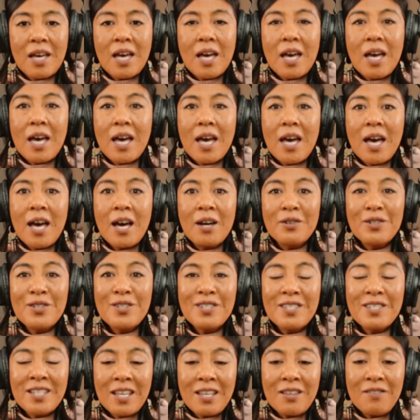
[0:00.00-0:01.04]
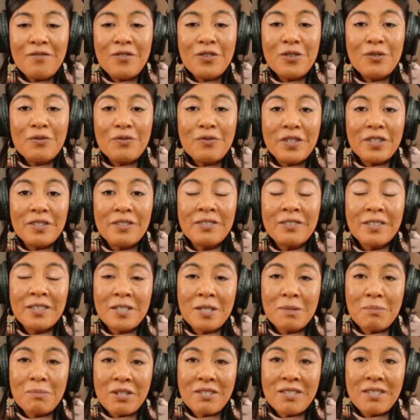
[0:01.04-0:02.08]
how safe you feel
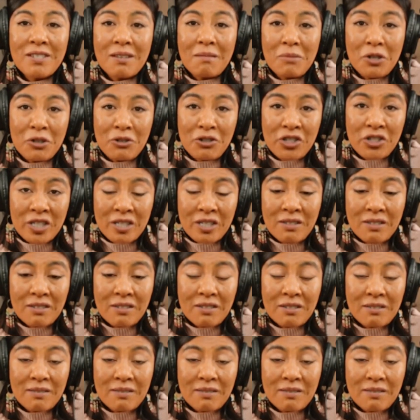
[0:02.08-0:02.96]
expressing emotions,